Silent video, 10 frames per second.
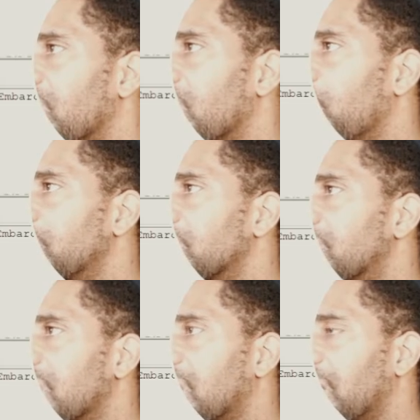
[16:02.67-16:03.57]
what's a
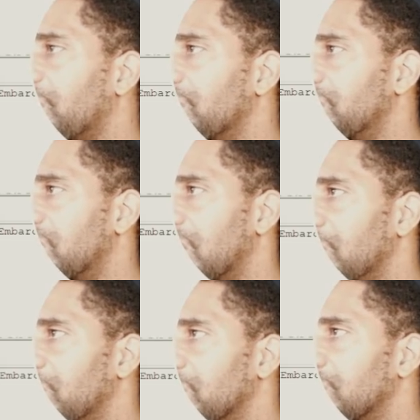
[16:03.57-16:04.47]
declarative
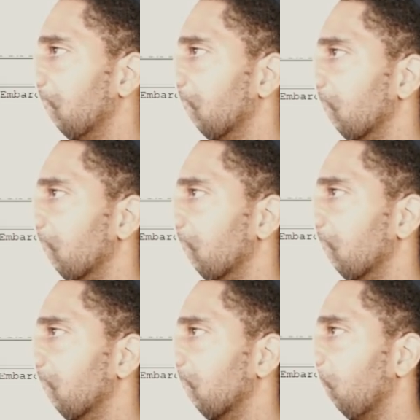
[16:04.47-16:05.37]
statement?
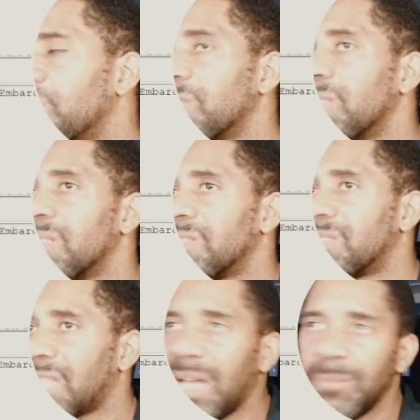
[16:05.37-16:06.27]
What's an
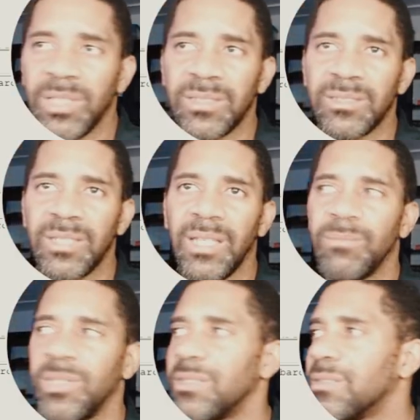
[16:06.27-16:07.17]
assignment
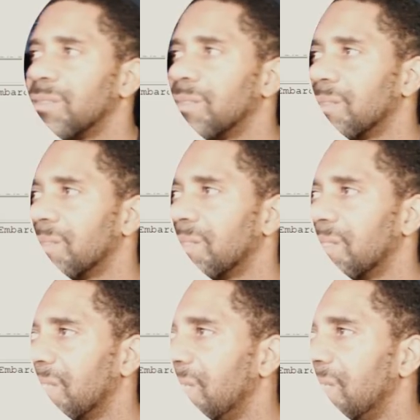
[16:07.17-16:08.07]
statement
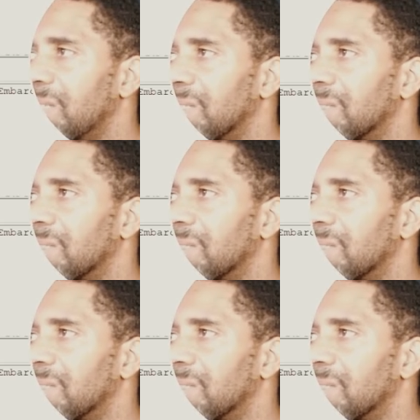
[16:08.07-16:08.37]
in here?